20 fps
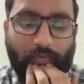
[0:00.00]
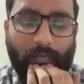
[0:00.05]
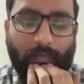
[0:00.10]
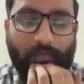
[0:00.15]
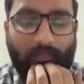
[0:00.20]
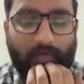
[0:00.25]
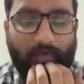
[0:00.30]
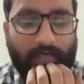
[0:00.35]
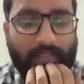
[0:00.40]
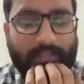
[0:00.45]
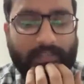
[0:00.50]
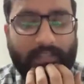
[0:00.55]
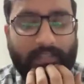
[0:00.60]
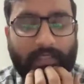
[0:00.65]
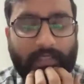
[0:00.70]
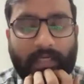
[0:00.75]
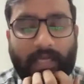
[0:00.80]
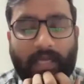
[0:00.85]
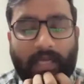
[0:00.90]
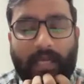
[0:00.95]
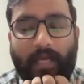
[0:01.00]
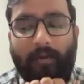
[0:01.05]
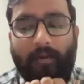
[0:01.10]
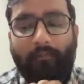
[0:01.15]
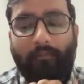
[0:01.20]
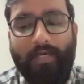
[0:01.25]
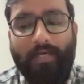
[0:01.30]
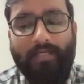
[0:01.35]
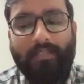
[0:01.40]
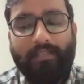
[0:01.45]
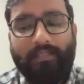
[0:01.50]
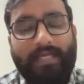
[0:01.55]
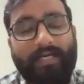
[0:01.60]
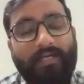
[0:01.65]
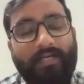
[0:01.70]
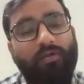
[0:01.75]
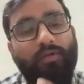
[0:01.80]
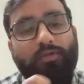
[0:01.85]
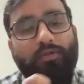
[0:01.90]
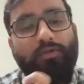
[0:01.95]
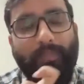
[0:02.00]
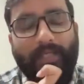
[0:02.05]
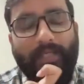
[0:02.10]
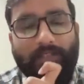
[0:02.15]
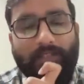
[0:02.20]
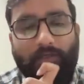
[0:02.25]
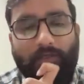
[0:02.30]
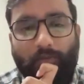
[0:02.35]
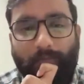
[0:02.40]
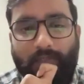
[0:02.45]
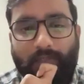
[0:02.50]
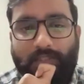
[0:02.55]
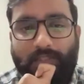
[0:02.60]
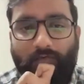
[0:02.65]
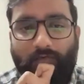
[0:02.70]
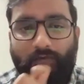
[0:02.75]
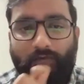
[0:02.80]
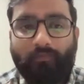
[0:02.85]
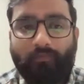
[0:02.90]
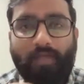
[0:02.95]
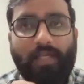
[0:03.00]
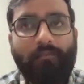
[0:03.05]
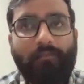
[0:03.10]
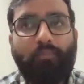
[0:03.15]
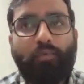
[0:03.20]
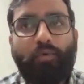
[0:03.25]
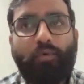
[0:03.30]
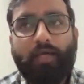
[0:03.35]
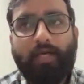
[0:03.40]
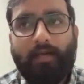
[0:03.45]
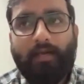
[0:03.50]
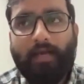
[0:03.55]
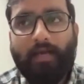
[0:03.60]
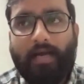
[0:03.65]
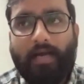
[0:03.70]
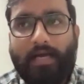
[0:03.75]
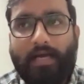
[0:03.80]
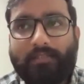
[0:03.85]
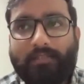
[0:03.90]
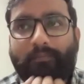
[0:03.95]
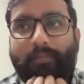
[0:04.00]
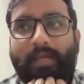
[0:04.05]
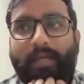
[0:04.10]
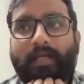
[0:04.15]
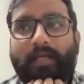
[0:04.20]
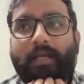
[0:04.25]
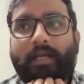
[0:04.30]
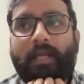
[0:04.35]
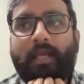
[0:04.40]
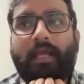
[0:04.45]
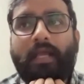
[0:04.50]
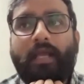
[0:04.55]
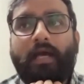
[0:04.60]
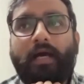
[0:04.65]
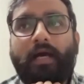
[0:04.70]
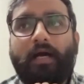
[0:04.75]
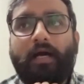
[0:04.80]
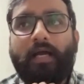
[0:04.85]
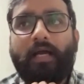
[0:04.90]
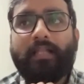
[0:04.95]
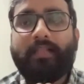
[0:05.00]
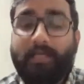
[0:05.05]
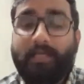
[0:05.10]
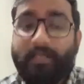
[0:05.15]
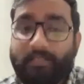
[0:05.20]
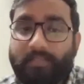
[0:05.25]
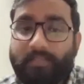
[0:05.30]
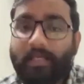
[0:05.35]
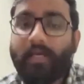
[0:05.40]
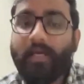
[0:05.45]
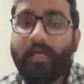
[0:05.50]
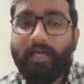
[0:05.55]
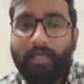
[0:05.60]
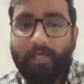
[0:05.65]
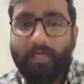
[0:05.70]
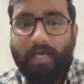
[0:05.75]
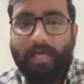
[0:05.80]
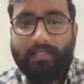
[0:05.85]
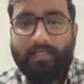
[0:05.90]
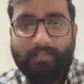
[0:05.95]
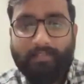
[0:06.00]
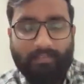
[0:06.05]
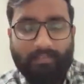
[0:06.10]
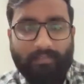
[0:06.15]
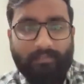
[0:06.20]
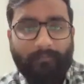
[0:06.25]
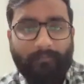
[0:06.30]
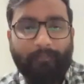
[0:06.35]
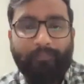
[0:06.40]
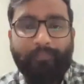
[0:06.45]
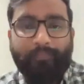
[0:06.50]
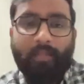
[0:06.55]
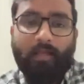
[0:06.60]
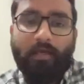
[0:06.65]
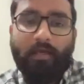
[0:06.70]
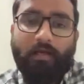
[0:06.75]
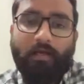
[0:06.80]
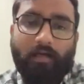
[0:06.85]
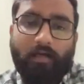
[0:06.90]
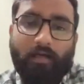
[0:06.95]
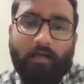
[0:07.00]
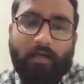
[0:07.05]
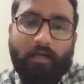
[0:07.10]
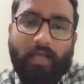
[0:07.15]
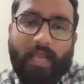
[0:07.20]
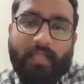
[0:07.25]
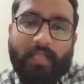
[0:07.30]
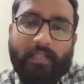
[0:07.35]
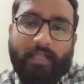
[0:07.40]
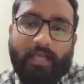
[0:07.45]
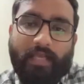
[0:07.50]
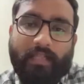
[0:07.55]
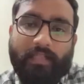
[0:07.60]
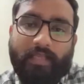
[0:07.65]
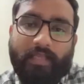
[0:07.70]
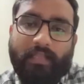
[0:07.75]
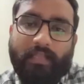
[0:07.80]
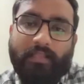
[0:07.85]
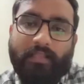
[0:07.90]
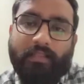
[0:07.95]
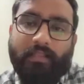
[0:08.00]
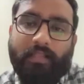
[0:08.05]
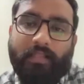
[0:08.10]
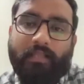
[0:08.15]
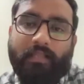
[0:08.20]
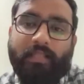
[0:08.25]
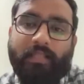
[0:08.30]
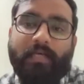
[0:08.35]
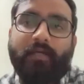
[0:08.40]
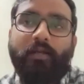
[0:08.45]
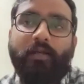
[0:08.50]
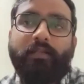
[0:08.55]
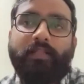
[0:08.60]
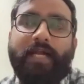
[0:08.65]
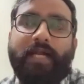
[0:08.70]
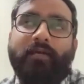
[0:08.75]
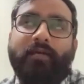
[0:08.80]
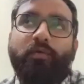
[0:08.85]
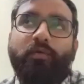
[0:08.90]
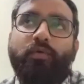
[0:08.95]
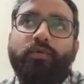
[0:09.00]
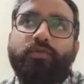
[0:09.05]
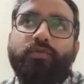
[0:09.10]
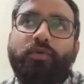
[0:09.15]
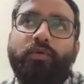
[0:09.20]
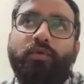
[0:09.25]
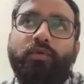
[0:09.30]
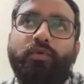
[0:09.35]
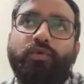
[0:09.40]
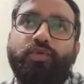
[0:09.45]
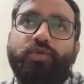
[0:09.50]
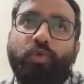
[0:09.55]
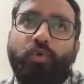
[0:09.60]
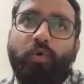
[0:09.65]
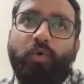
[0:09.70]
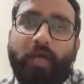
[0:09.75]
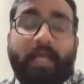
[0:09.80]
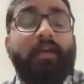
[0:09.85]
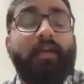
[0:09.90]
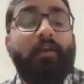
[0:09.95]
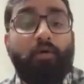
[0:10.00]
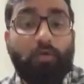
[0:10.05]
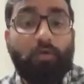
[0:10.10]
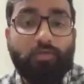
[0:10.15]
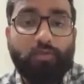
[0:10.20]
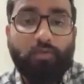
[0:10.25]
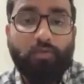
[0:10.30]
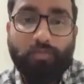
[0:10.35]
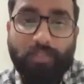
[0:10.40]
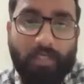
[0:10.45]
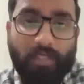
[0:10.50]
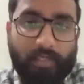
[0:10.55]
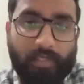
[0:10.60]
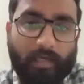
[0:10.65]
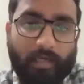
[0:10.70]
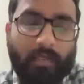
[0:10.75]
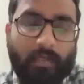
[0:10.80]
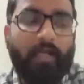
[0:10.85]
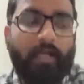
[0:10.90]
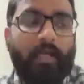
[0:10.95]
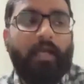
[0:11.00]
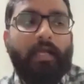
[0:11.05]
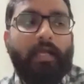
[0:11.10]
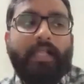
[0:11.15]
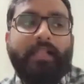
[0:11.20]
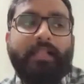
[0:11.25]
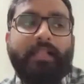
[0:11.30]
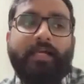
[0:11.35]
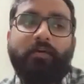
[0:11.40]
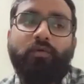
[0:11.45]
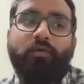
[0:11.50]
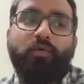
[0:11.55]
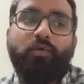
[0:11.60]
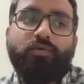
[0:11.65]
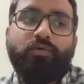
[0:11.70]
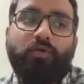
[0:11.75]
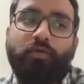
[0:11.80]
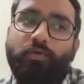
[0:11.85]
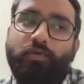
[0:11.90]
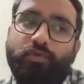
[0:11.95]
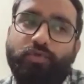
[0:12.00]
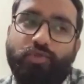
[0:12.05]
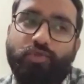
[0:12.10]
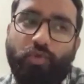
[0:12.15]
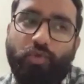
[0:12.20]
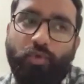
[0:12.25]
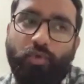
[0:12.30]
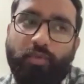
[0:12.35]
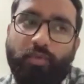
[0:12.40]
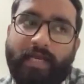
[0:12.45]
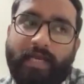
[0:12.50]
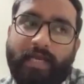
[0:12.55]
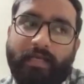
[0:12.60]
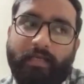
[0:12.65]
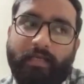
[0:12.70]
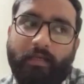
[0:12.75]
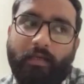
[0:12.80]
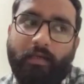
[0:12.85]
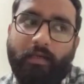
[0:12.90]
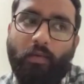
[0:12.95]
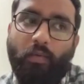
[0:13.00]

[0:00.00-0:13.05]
Afghanistan. But that also brings into picture one very important aspect, and that is regarding ISIS. And then that goes on to show, and also Syria, and that goes on to show that